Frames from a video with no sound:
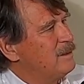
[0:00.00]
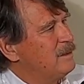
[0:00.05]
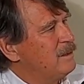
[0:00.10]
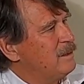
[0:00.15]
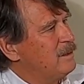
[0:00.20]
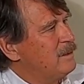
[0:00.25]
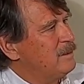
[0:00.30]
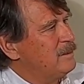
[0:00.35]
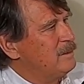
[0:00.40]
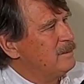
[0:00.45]

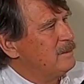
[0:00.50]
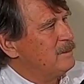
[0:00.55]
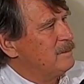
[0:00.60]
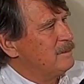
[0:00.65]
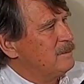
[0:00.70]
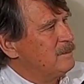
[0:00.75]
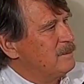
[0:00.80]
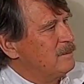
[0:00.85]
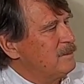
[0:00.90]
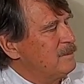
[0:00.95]

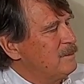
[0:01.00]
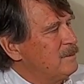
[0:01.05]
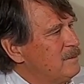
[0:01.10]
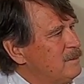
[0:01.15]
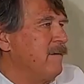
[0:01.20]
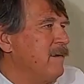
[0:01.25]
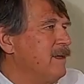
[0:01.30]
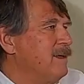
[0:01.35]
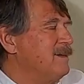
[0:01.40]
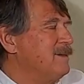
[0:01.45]

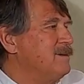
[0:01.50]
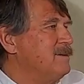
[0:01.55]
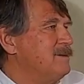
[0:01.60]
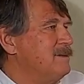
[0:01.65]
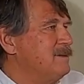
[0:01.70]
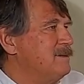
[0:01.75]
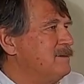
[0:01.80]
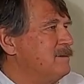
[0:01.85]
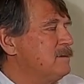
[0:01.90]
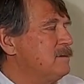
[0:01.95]

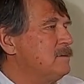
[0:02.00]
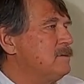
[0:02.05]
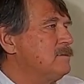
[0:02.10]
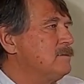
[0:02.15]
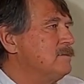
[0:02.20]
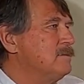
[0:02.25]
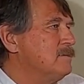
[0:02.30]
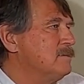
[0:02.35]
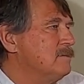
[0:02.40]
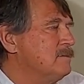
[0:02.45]

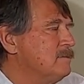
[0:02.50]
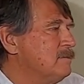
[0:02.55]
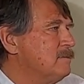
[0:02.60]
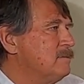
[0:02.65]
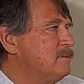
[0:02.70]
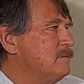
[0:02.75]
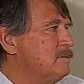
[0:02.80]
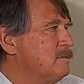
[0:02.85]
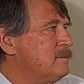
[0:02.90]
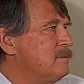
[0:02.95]

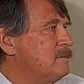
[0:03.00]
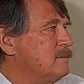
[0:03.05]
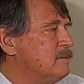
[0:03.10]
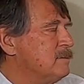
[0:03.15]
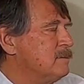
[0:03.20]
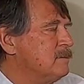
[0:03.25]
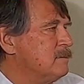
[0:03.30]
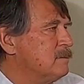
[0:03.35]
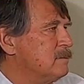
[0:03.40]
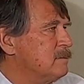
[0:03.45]

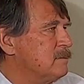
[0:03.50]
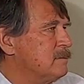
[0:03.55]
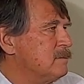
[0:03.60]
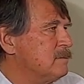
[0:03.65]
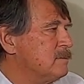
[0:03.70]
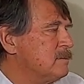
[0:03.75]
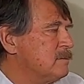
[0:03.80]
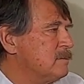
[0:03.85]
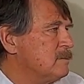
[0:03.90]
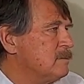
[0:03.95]

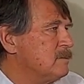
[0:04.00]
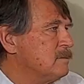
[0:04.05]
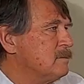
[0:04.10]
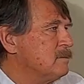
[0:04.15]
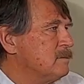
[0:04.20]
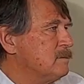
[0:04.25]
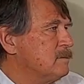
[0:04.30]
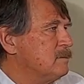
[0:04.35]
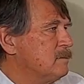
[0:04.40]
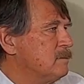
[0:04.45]

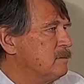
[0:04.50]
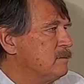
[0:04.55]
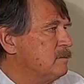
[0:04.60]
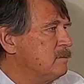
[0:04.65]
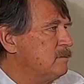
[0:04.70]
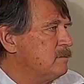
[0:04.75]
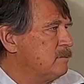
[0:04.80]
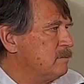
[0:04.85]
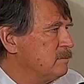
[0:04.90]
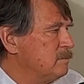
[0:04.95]
(not speaking)